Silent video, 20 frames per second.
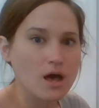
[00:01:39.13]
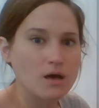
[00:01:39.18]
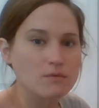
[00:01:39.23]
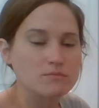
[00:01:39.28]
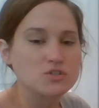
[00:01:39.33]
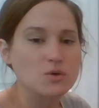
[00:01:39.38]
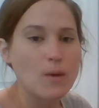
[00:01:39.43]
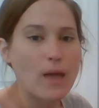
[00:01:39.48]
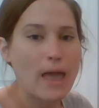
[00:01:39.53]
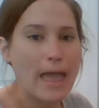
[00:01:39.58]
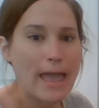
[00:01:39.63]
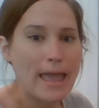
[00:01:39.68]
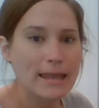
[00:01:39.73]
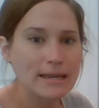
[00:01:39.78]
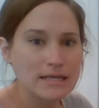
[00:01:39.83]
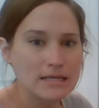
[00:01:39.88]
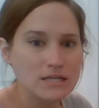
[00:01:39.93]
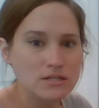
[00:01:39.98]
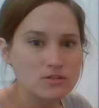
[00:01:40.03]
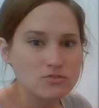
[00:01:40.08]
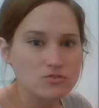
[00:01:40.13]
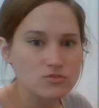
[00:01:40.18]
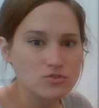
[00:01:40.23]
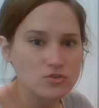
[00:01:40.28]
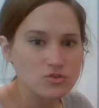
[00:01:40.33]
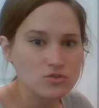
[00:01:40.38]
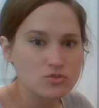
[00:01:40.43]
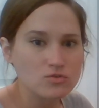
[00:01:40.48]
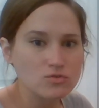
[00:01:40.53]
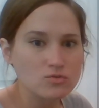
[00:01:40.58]
So any
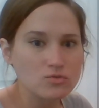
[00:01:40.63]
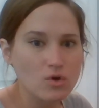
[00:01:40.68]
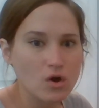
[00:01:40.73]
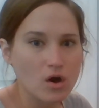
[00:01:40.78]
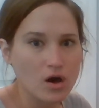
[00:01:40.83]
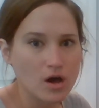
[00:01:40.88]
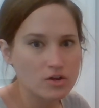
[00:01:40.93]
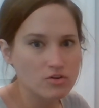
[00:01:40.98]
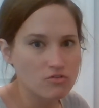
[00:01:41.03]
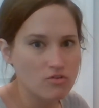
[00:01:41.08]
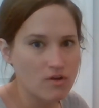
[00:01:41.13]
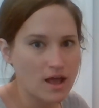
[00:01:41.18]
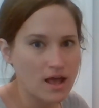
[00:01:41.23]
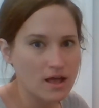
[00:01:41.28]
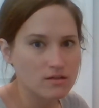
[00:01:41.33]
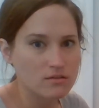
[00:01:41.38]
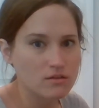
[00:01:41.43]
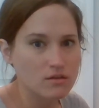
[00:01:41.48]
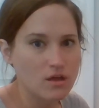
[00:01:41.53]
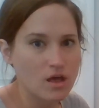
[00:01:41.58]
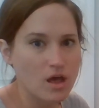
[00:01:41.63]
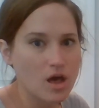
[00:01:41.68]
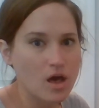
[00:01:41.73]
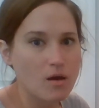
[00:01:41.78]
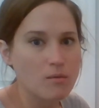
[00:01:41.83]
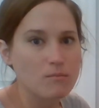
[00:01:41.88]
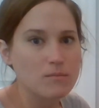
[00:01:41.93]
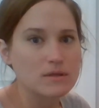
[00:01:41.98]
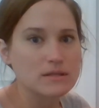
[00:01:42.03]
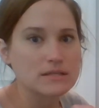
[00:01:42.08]
new contract,
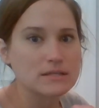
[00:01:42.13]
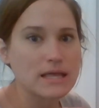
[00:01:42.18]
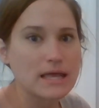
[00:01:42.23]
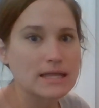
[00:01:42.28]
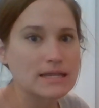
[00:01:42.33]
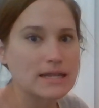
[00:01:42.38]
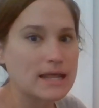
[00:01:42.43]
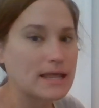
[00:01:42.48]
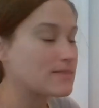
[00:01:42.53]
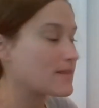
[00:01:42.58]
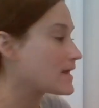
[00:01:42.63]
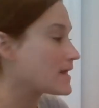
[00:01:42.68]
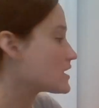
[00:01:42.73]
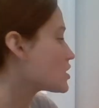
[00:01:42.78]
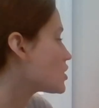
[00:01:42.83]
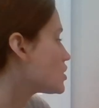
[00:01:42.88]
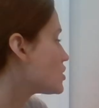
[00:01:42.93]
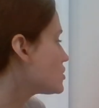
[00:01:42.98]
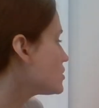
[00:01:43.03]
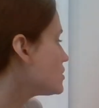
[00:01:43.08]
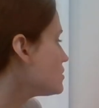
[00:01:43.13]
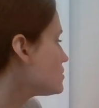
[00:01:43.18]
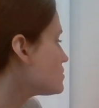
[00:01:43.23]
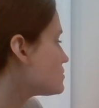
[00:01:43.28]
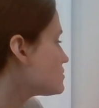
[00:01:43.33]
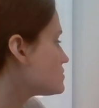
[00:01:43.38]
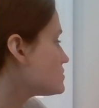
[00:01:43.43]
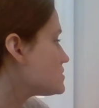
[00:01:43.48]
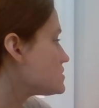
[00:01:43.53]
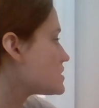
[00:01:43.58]
and that
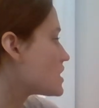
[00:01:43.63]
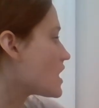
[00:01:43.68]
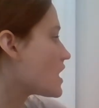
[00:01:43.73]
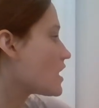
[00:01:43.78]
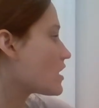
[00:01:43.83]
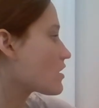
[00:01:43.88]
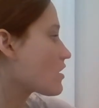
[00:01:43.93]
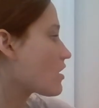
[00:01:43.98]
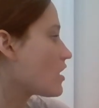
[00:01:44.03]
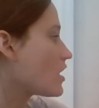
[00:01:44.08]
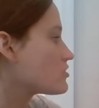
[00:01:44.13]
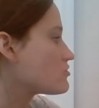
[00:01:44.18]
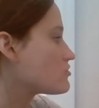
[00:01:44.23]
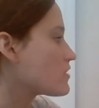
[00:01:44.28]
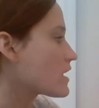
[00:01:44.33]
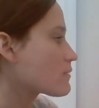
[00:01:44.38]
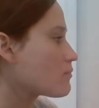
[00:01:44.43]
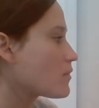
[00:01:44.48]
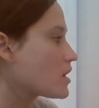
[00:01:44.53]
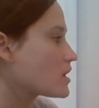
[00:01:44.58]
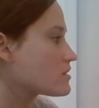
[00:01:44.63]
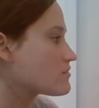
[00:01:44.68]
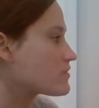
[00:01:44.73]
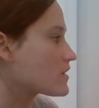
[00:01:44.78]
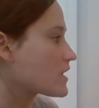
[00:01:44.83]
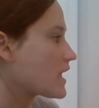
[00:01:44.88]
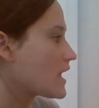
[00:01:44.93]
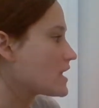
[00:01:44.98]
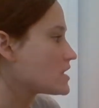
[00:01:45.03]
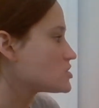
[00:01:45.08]
includes contract
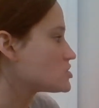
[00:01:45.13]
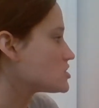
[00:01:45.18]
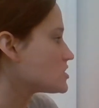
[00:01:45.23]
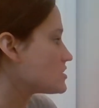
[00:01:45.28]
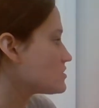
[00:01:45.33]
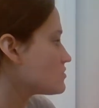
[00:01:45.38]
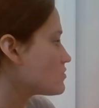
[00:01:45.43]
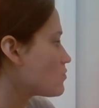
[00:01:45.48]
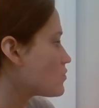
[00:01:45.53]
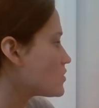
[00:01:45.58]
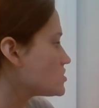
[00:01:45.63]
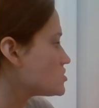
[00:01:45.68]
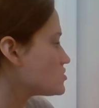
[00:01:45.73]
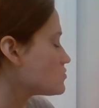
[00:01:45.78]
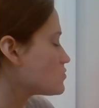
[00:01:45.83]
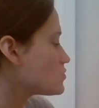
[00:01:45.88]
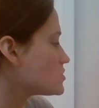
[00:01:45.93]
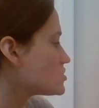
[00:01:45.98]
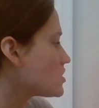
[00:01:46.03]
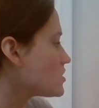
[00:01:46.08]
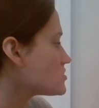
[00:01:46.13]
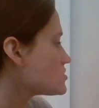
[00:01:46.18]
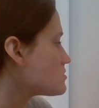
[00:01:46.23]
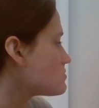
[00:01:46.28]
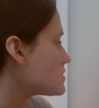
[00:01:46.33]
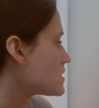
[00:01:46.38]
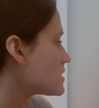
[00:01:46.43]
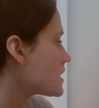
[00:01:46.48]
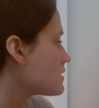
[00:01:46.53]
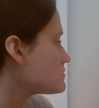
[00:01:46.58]
modification, which also
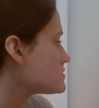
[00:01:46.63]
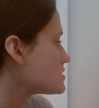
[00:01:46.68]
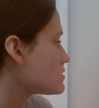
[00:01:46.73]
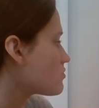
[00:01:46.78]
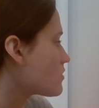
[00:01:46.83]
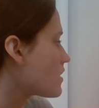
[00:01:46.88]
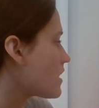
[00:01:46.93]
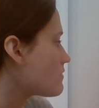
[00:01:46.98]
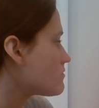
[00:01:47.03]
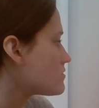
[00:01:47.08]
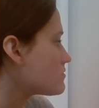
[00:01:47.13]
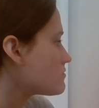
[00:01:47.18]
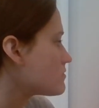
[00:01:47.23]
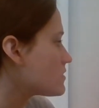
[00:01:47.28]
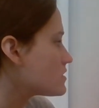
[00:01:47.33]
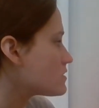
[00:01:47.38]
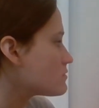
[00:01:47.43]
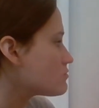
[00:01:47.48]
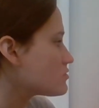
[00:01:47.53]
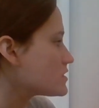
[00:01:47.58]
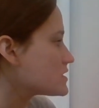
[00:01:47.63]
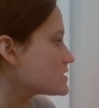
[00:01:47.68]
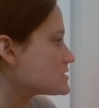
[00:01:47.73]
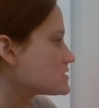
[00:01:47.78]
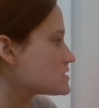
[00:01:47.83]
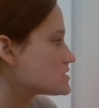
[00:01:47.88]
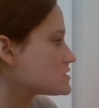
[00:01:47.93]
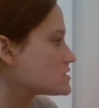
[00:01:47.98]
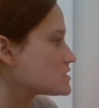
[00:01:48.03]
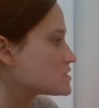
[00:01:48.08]
becomes a problem in the
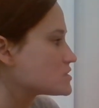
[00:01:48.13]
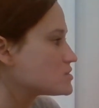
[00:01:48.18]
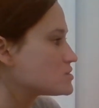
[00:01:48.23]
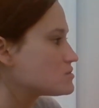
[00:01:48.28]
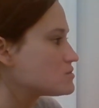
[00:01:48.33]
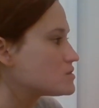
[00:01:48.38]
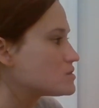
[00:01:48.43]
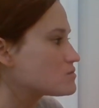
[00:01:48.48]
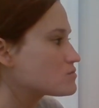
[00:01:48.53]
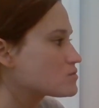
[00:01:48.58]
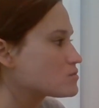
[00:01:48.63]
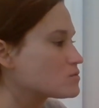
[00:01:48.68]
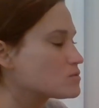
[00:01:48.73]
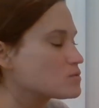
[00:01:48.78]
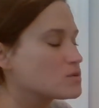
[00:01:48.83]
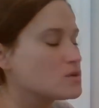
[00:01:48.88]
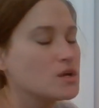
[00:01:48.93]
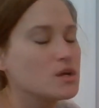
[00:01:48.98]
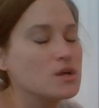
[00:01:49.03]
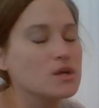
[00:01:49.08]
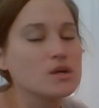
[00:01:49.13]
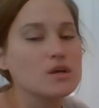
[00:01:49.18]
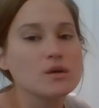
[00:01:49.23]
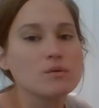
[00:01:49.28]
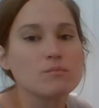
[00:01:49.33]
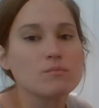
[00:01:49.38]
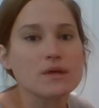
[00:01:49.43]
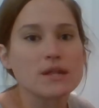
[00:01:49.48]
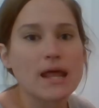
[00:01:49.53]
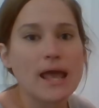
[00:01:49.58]
pre-existing duty rule.
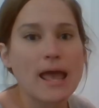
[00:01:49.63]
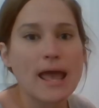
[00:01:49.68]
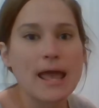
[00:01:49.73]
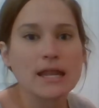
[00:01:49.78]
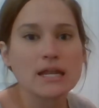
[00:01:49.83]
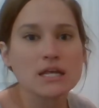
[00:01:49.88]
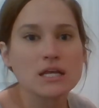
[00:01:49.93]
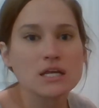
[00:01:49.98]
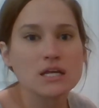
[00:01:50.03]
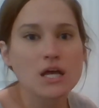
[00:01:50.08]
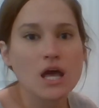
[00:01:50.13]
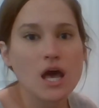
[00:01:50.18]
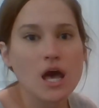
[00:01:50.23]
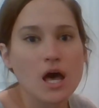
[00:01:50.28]
But any